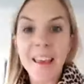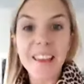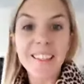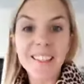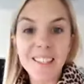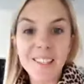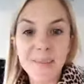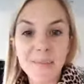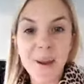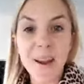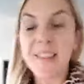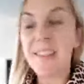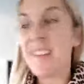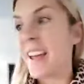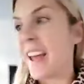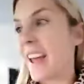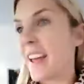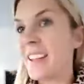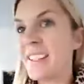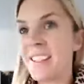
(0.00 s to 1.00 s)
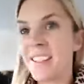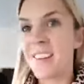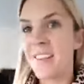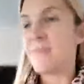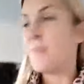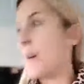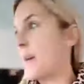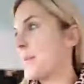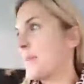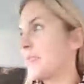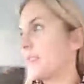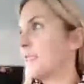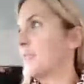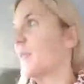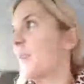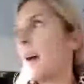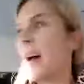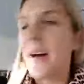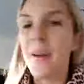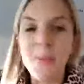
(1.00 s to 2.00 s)
I guess it's Monday, so maybe
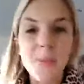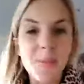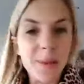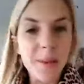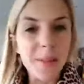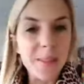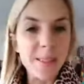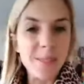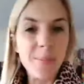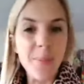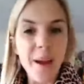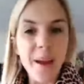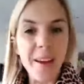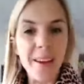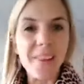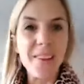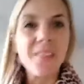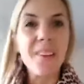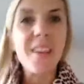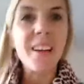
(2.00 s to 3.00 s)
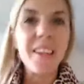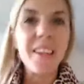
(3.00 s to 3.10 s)
this will help inspire